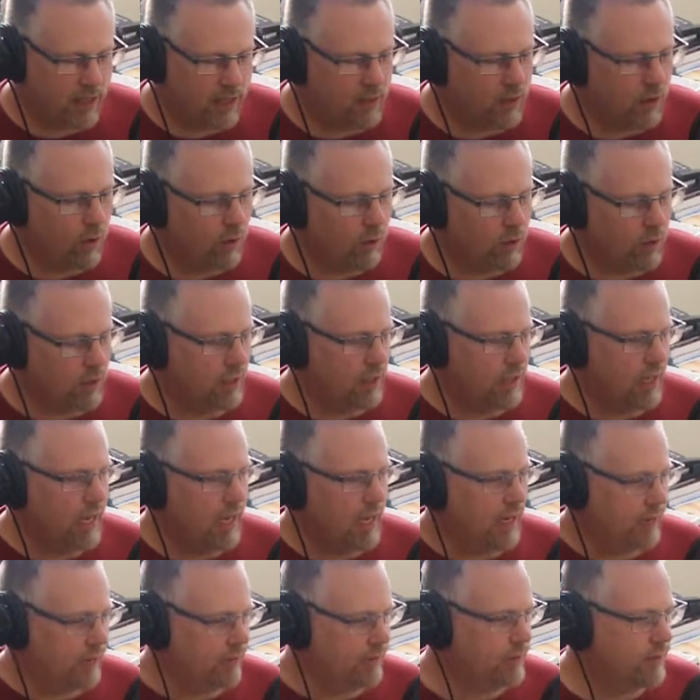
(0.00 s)
No one
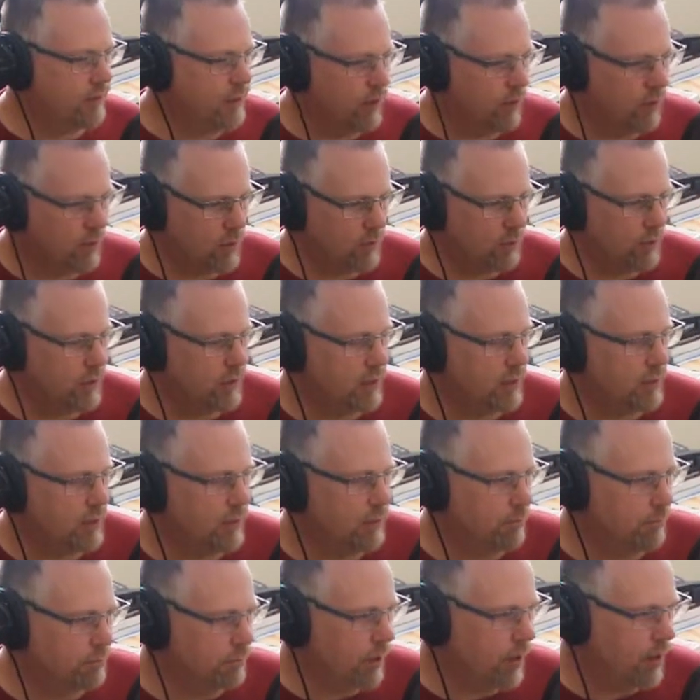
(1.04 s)
alive knows what the
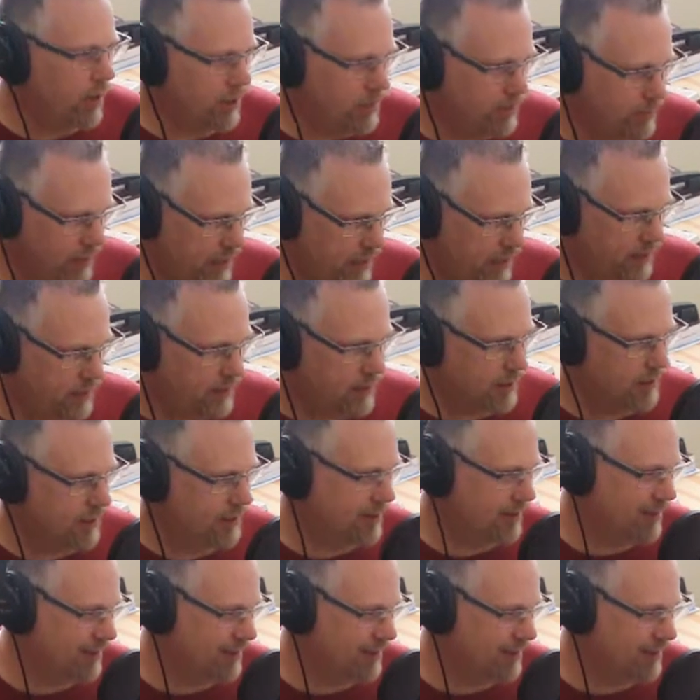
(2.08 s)
term baud means.